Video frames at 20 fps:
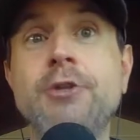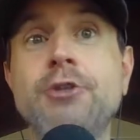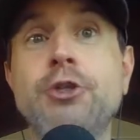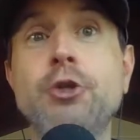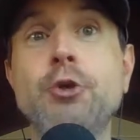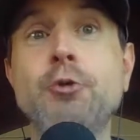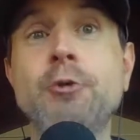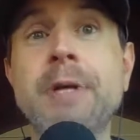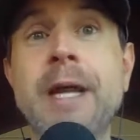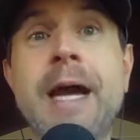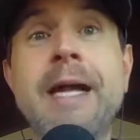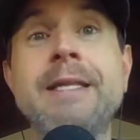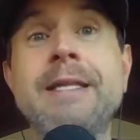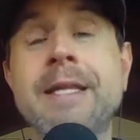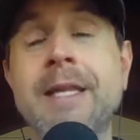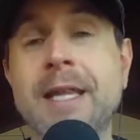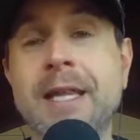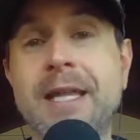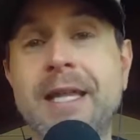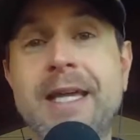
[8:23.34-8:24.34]
to 9th
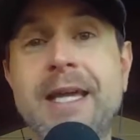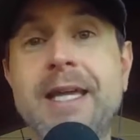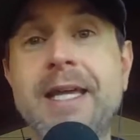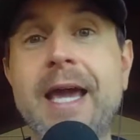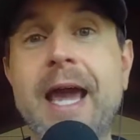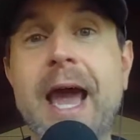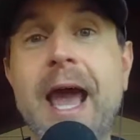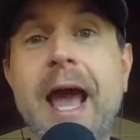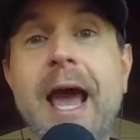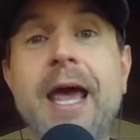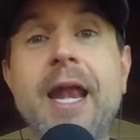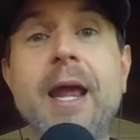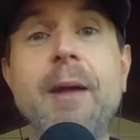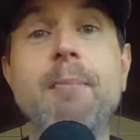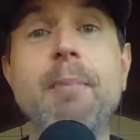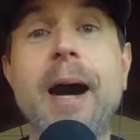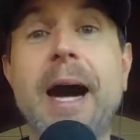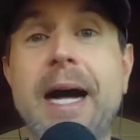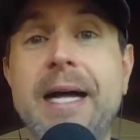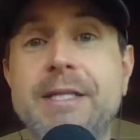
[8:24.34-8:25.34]
in the league at a
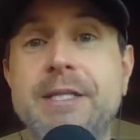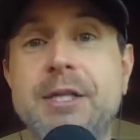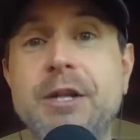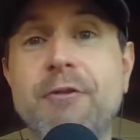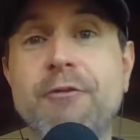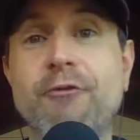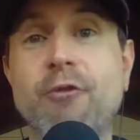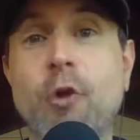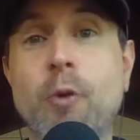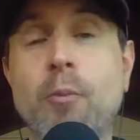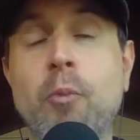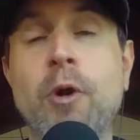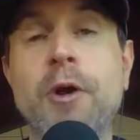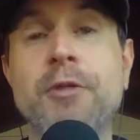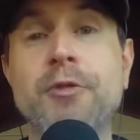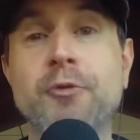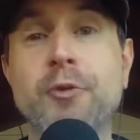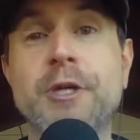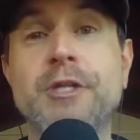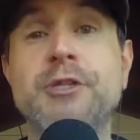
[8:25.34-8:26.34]
positive
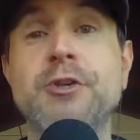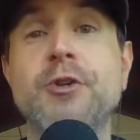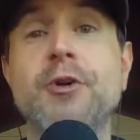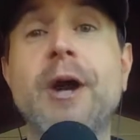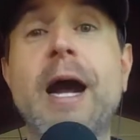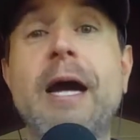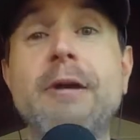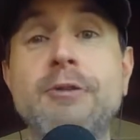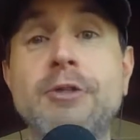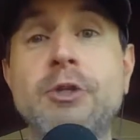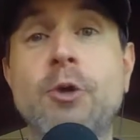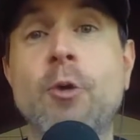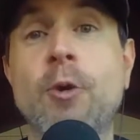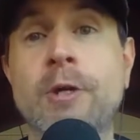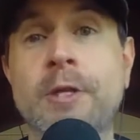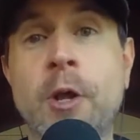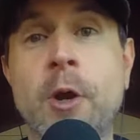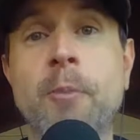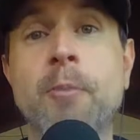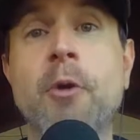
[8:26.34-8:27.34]
4.3. So they're
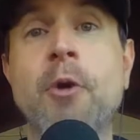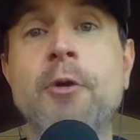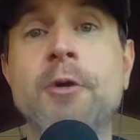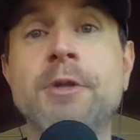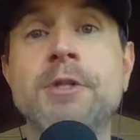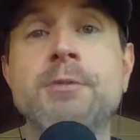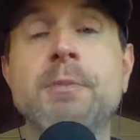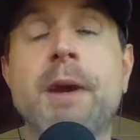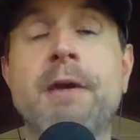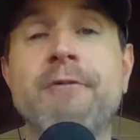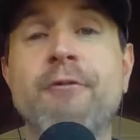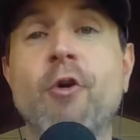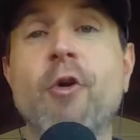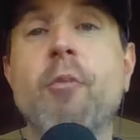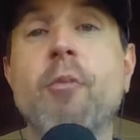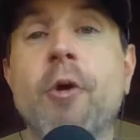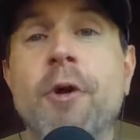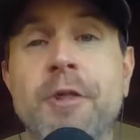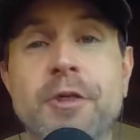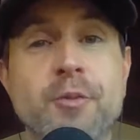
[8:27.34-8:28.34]
outscoring their opponents by
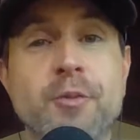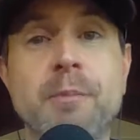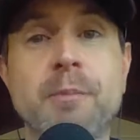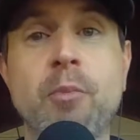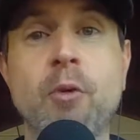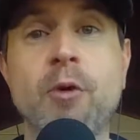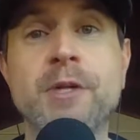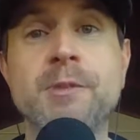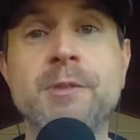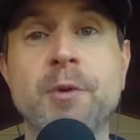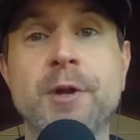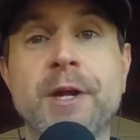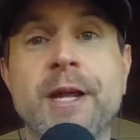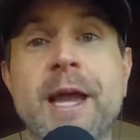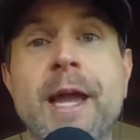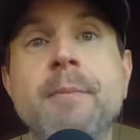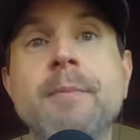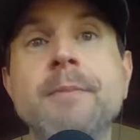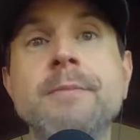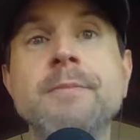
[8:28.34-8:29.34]
4.3 points per
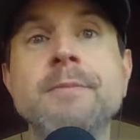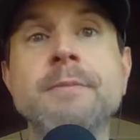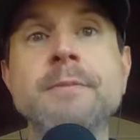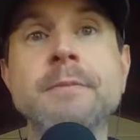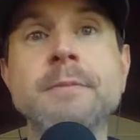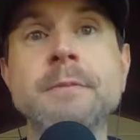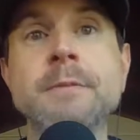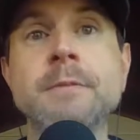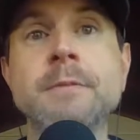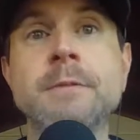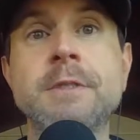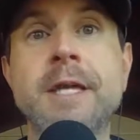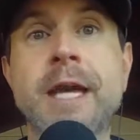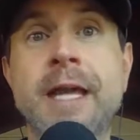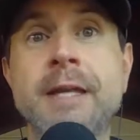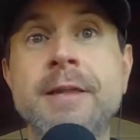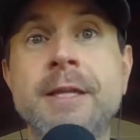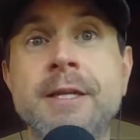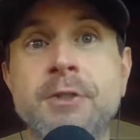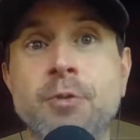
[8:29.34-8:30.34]
game
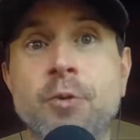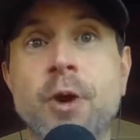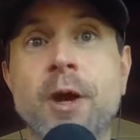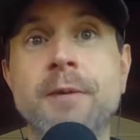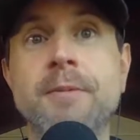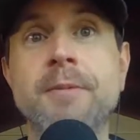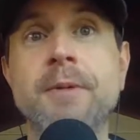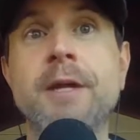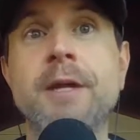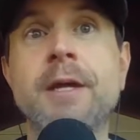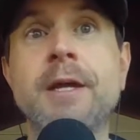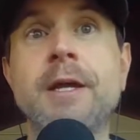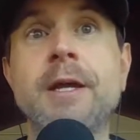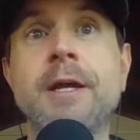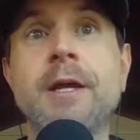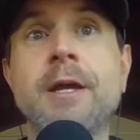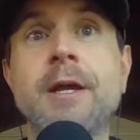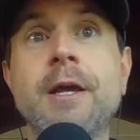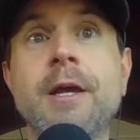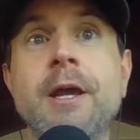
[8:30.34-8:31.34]
in this run.
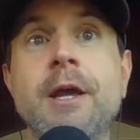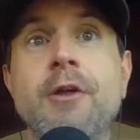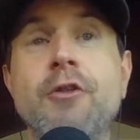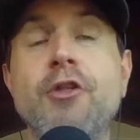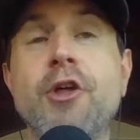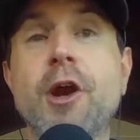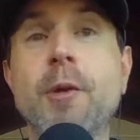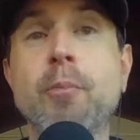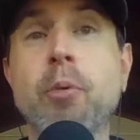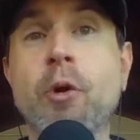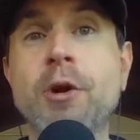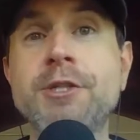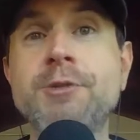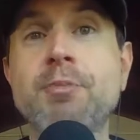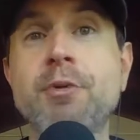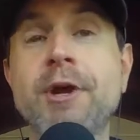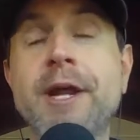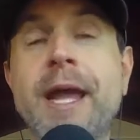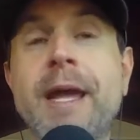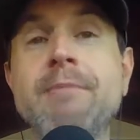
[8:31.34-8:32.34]
Their points
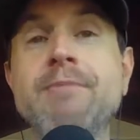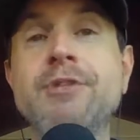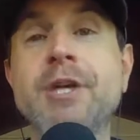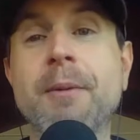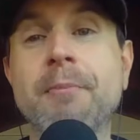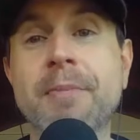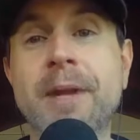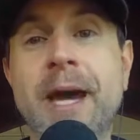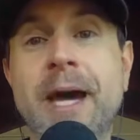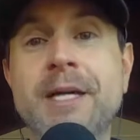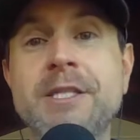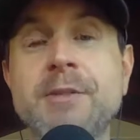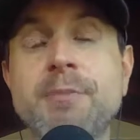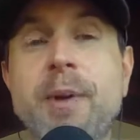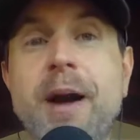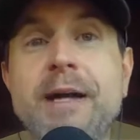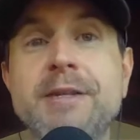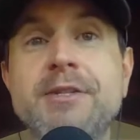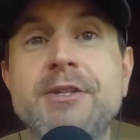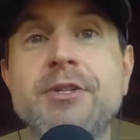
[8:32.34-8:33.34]
per game jumped 9
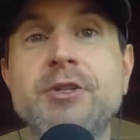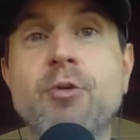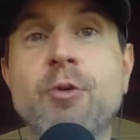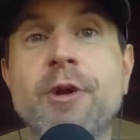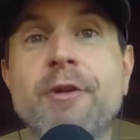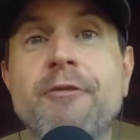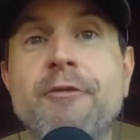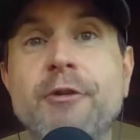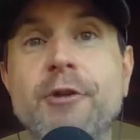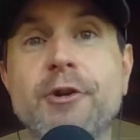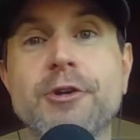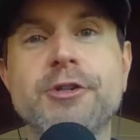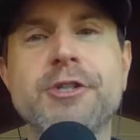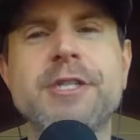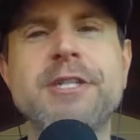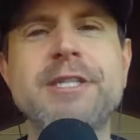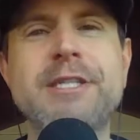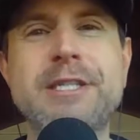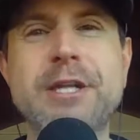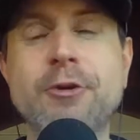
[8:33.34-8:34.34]
spots to 21st.
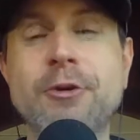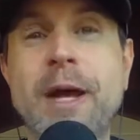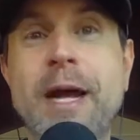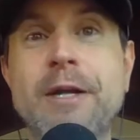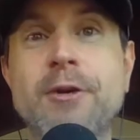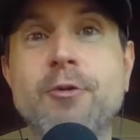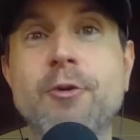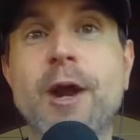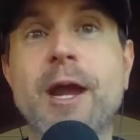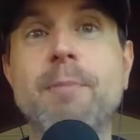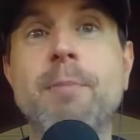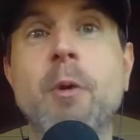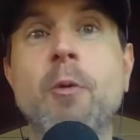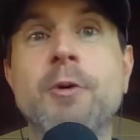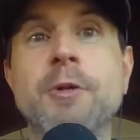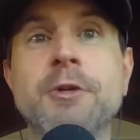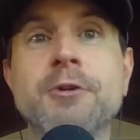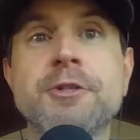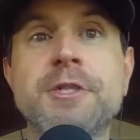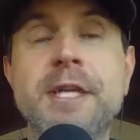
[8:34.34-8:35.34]
Still not great, but
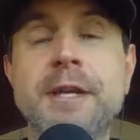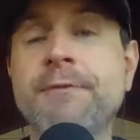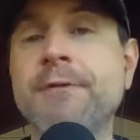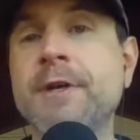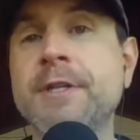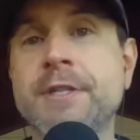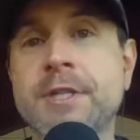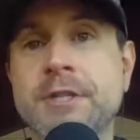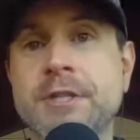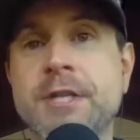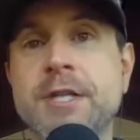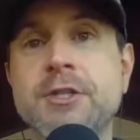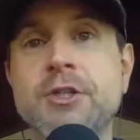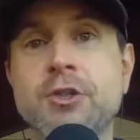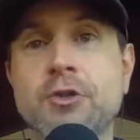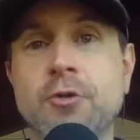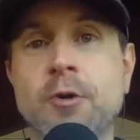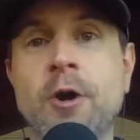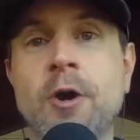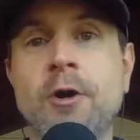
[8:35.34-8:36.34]
when your defense is this
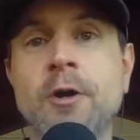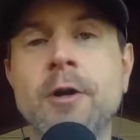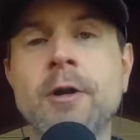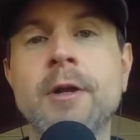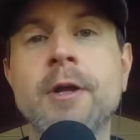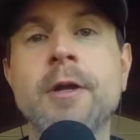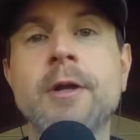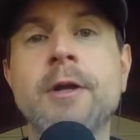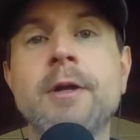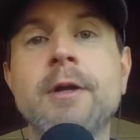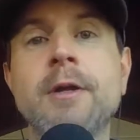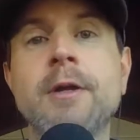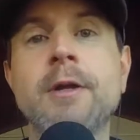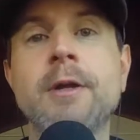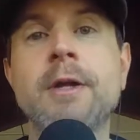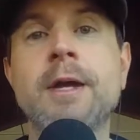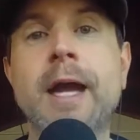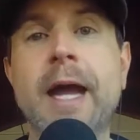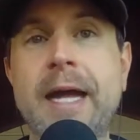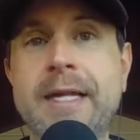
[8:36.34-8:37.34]
strong,
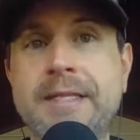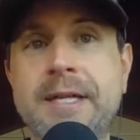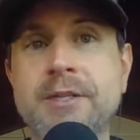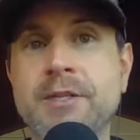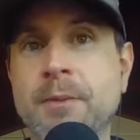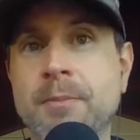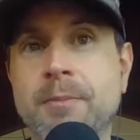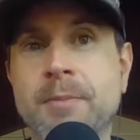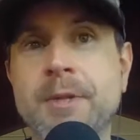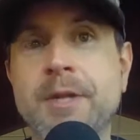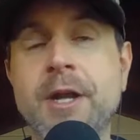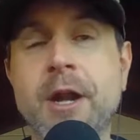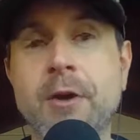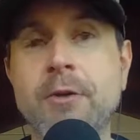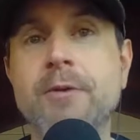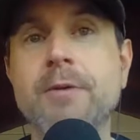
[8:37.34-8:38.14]
it doesn't need